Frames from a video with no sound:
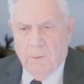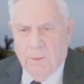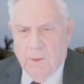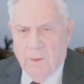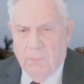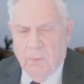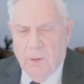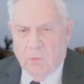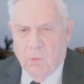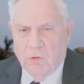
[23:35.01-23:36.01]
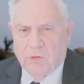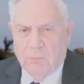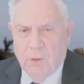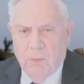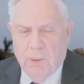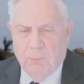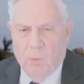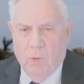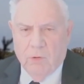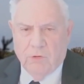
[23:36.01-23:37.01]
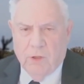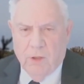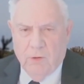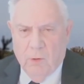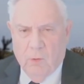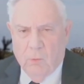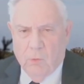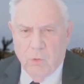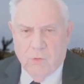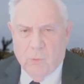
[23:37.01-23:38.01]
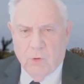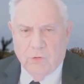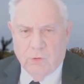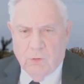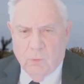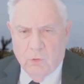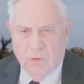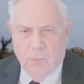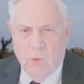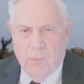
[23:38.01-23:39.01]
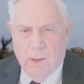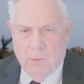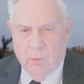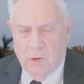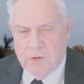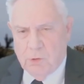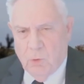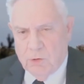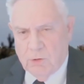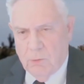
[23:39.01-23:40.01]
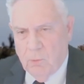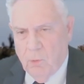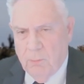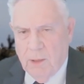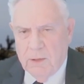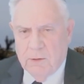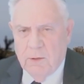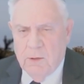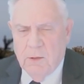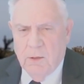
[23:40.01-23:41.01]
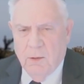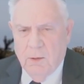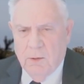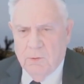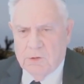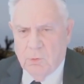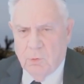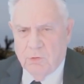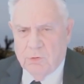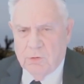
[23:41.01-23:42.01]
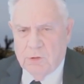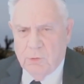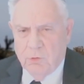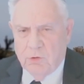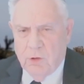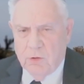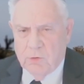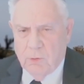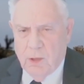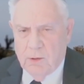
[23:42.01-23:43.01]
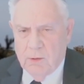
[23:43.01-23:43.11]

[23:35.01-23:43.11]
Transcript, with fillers: And, uh, of course, people want to say, you know, Ruth was uh, was a Moabite. Well, she wasn't a Moabite. Uh, she was she was an Israelite.